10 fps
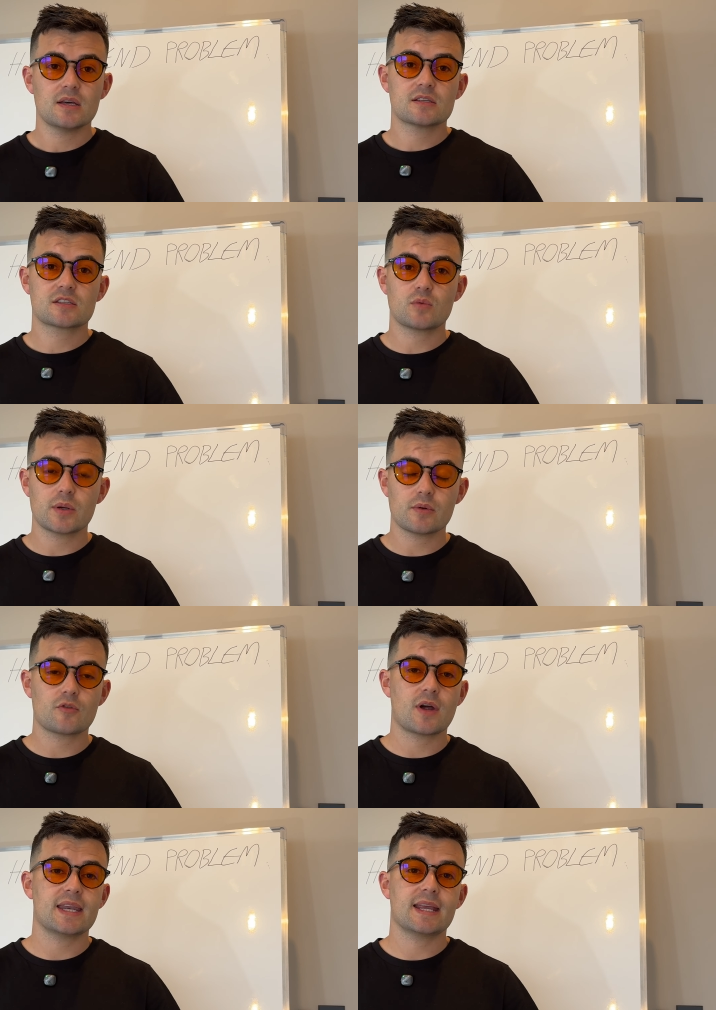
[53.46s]
So we were
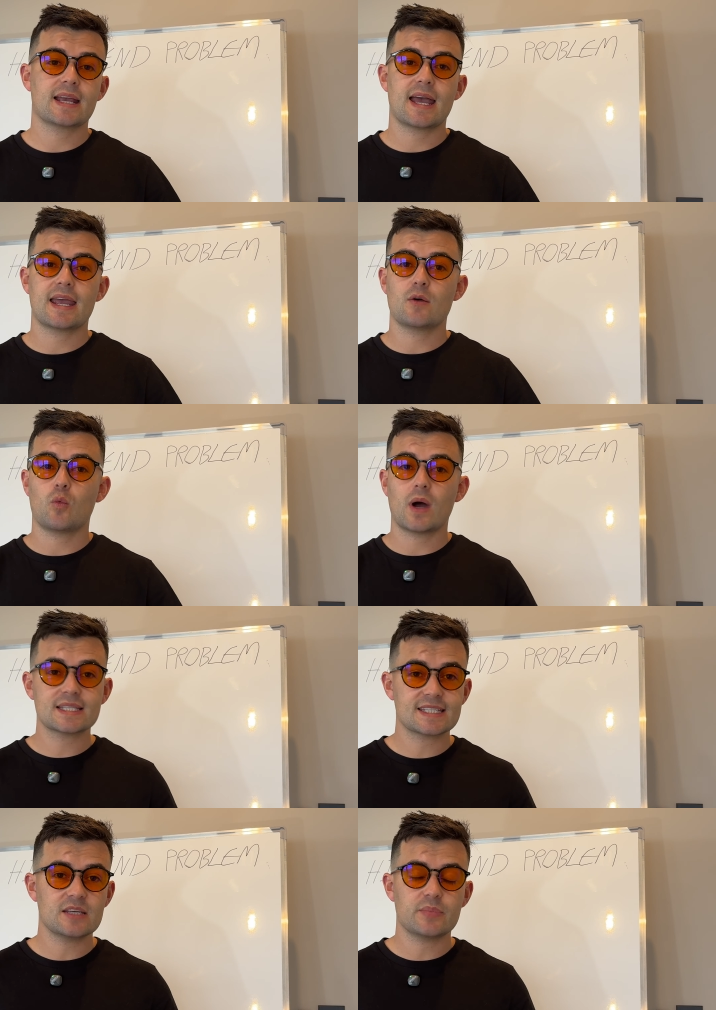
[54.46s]
running a 1
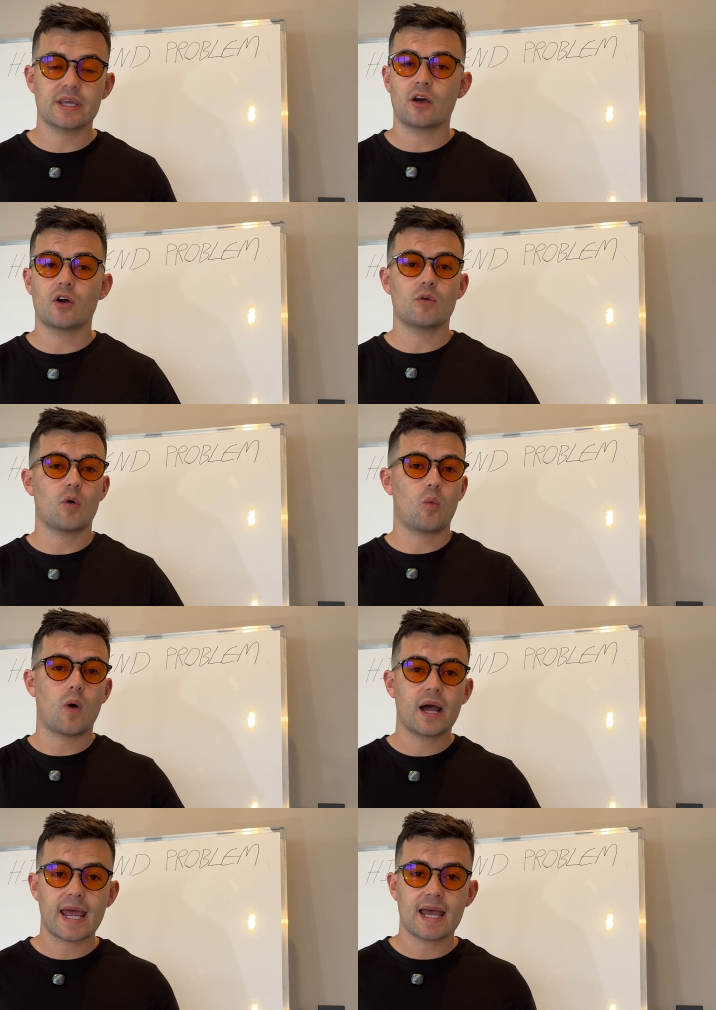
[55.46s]
CBO,
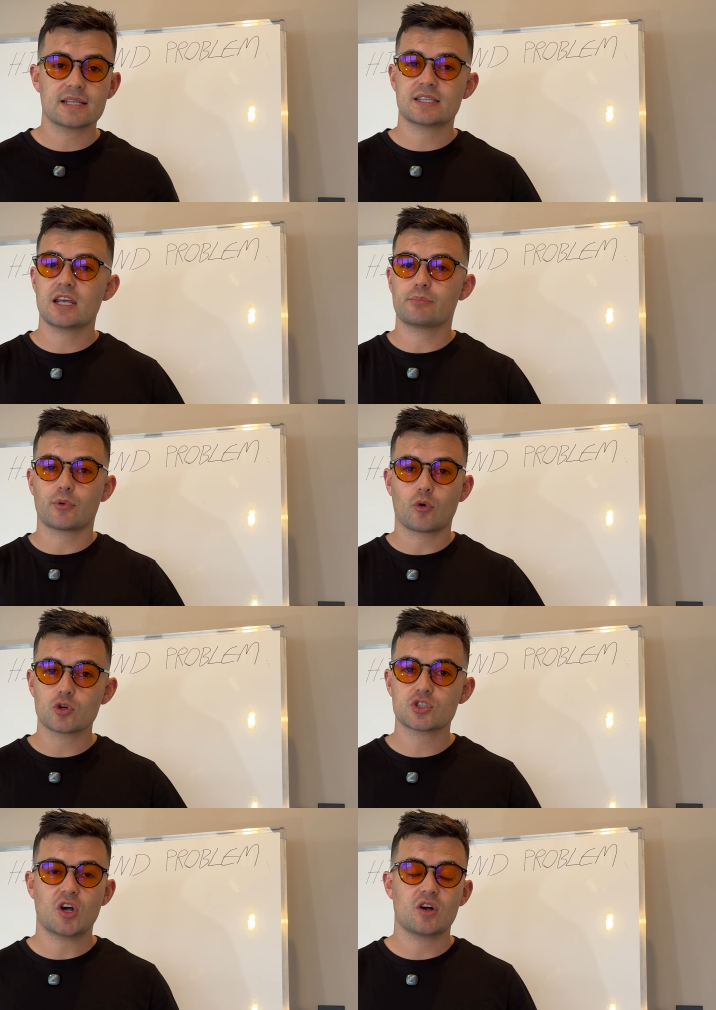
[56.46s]
1 ad set,
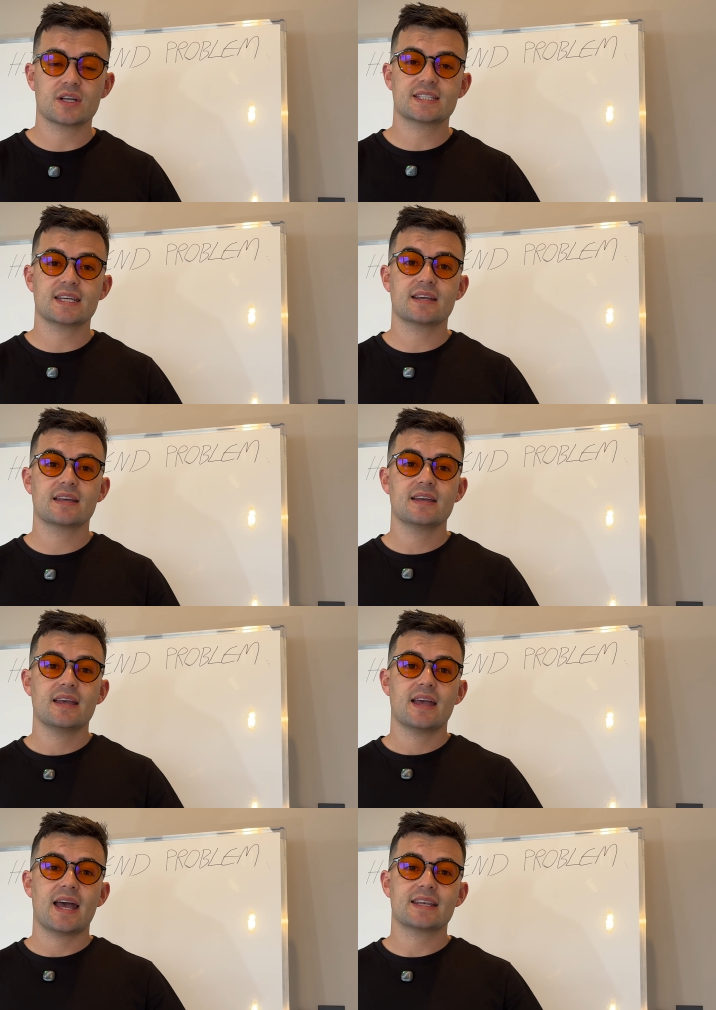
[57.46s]
broad targeting,
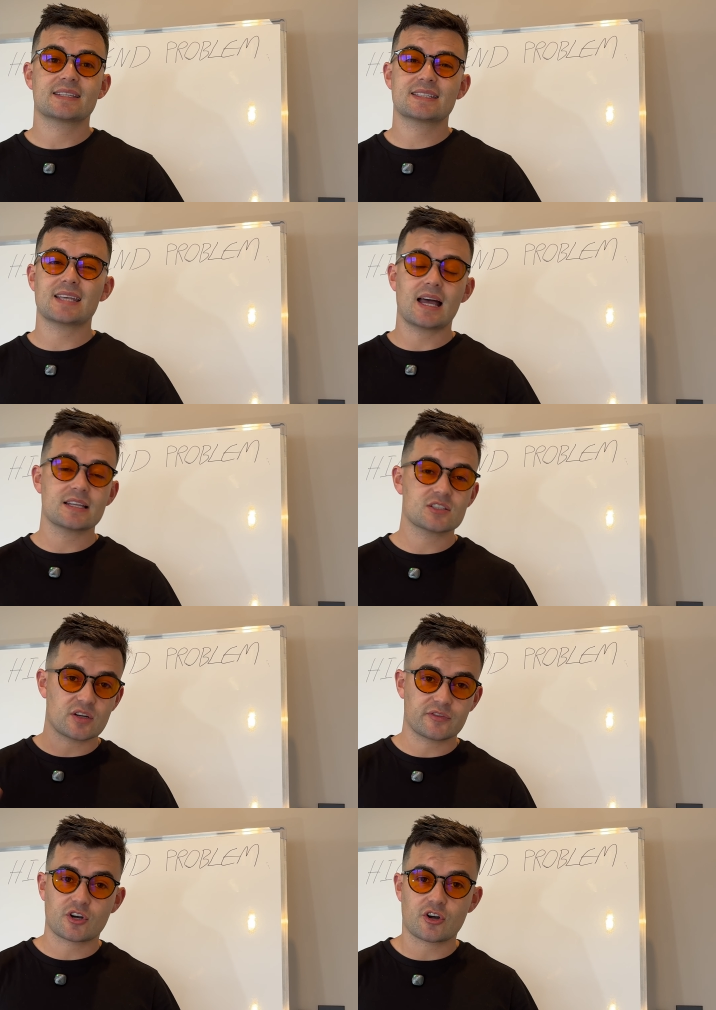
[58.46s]
and tons
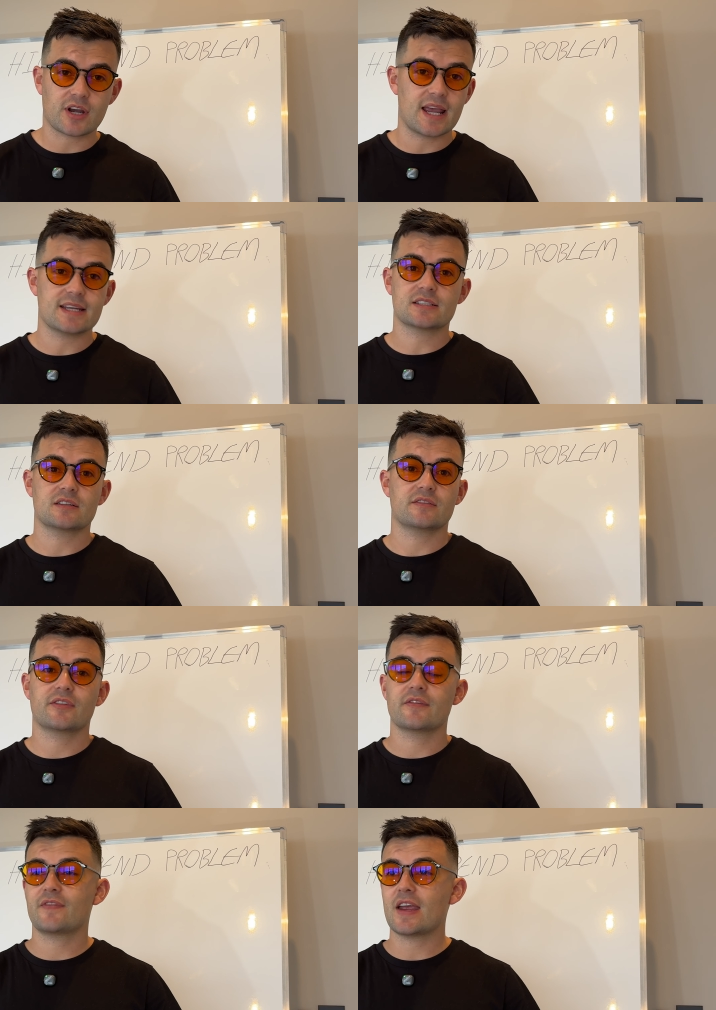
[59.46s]
of creative,
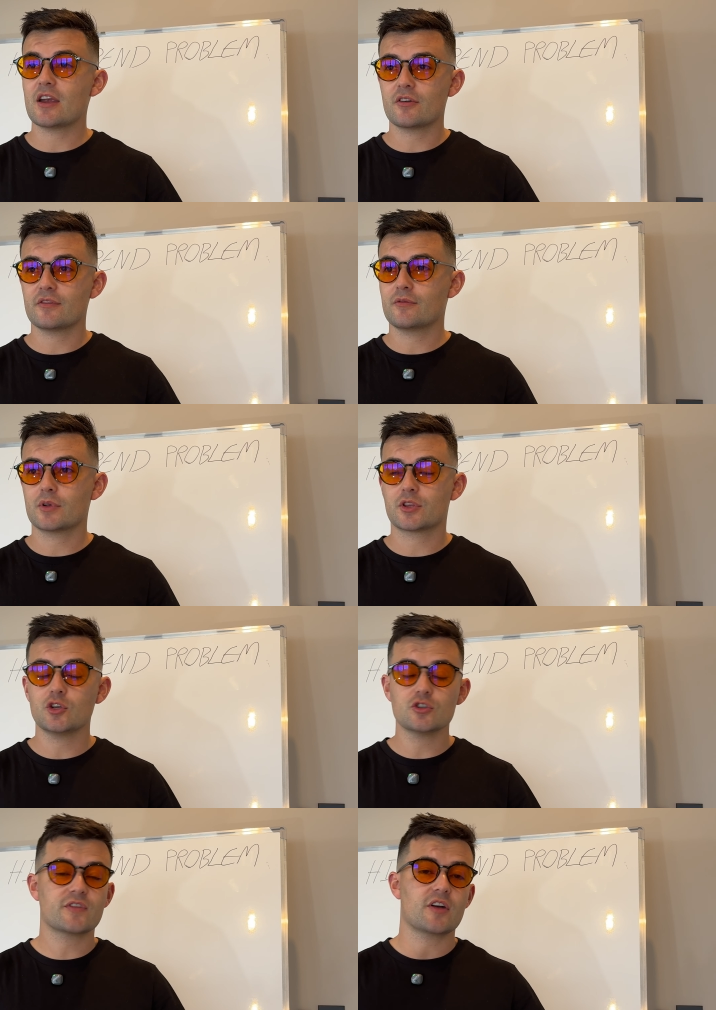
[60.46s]
with
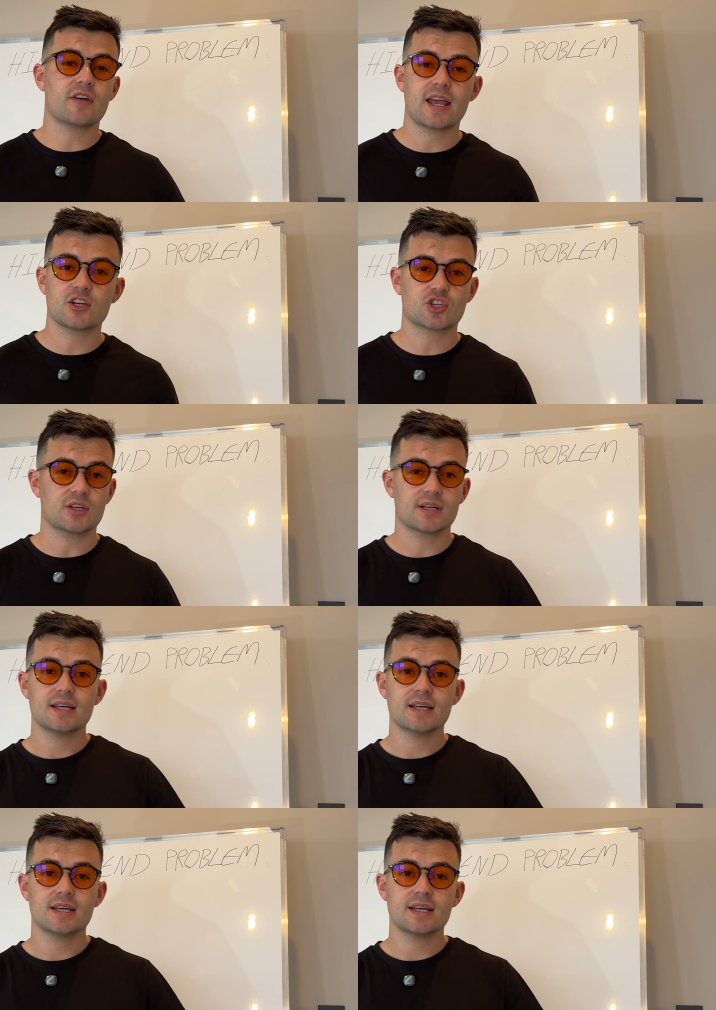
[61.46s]
huge variation.